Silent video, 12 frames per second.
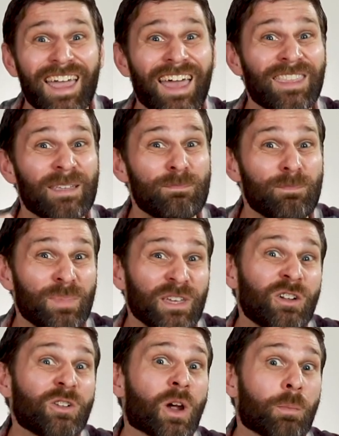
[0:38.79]
and then
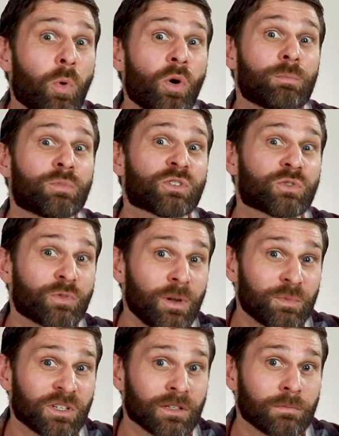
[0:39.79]
build our point
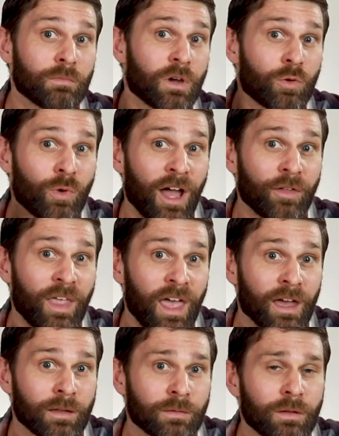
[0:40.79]
prescription around
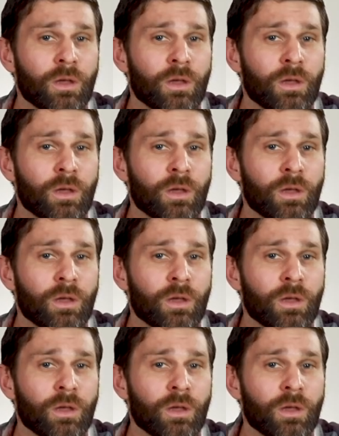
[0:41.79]
that.